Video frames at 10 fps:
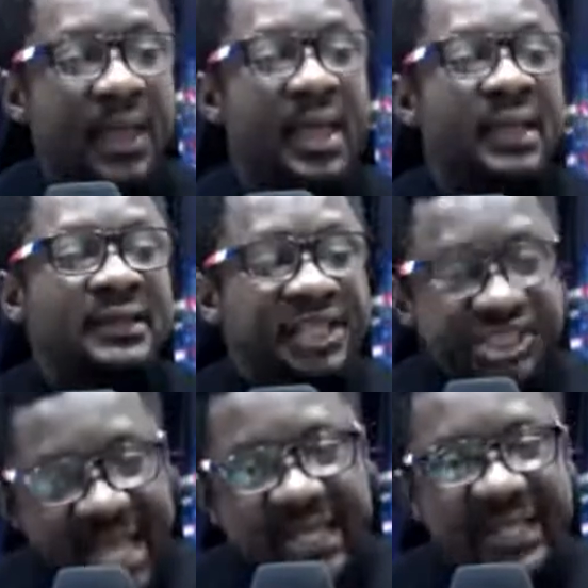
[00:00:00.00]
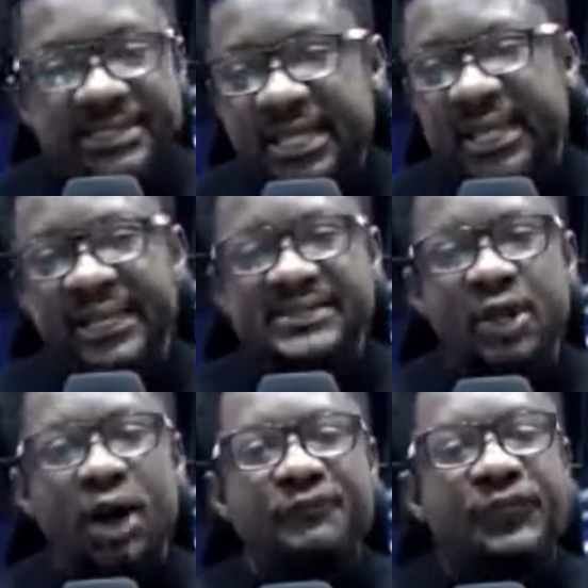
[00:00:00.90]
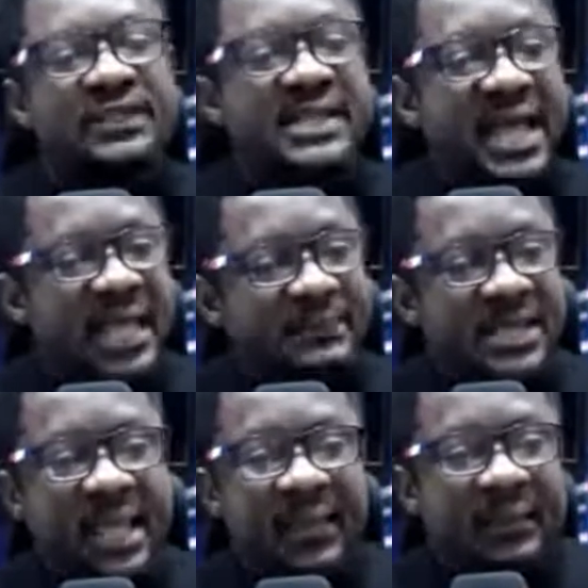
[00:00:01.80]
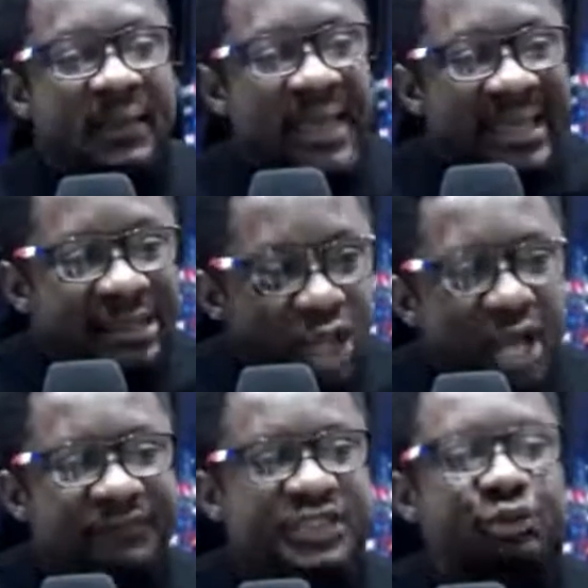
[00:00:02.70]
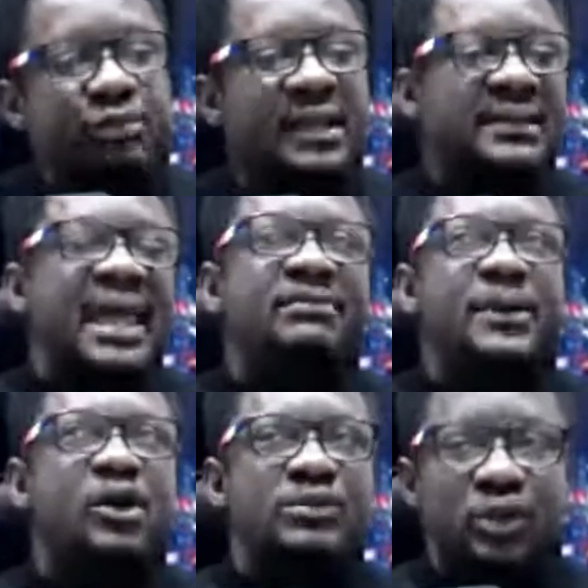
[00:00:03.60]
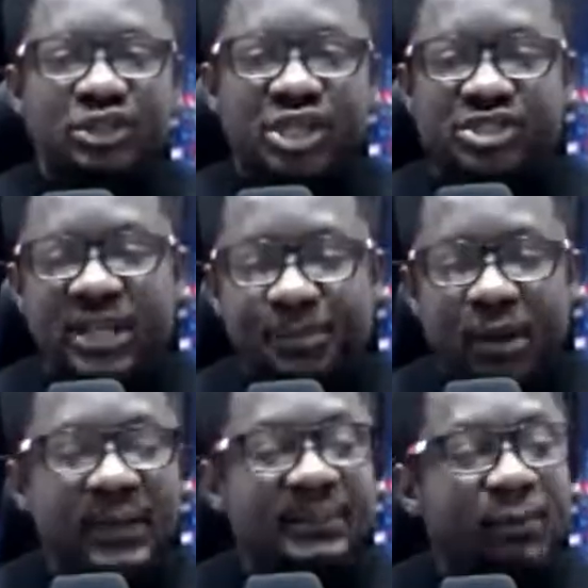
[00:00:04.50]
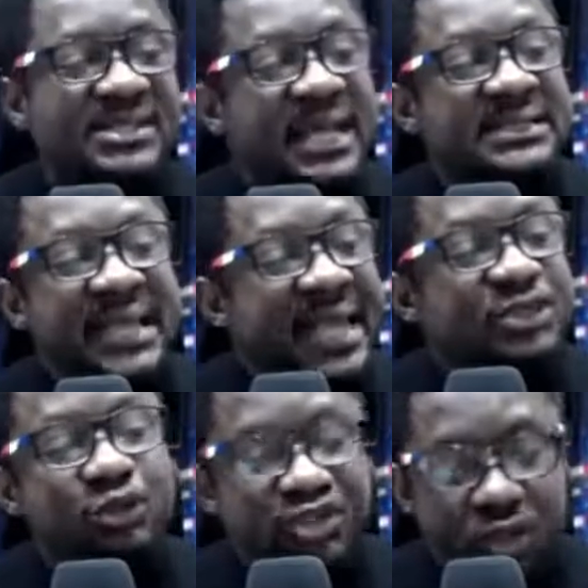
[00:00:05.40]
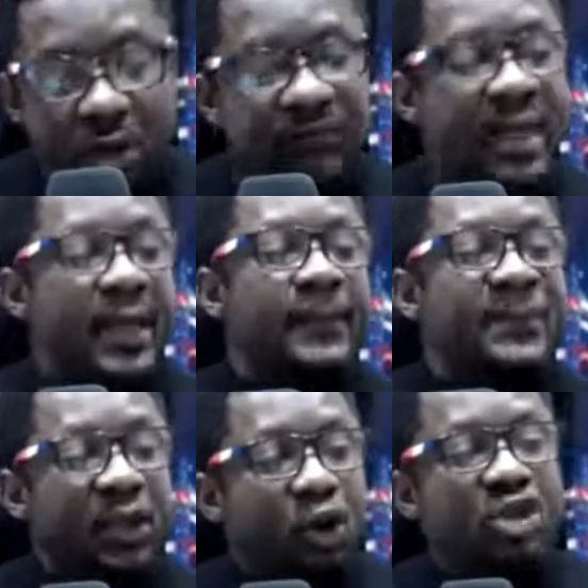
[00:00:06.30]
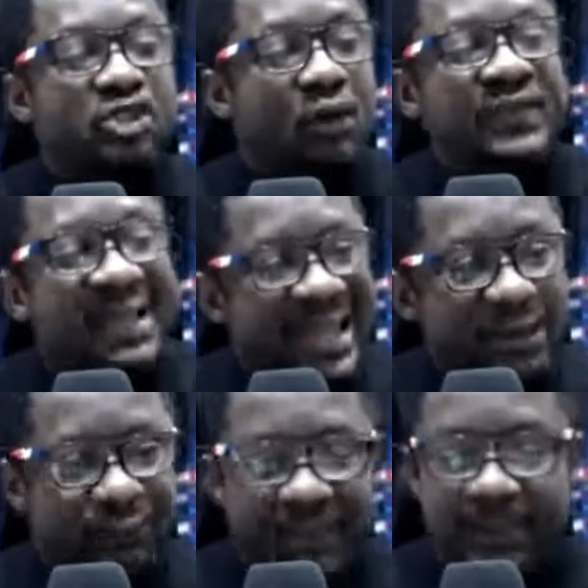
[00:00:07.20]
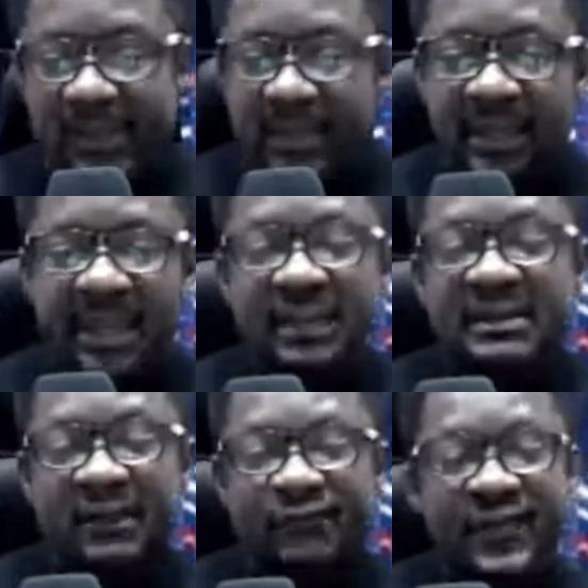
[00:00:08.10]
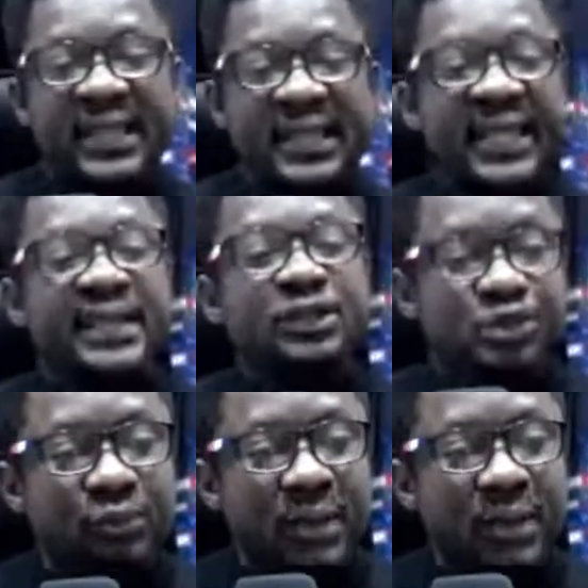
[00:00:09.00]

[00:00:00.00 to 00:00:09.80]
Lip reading: The challenge is oftentimes a lot of children never become solutions to the problem they were sent here to solve because of the kind of family they fell into.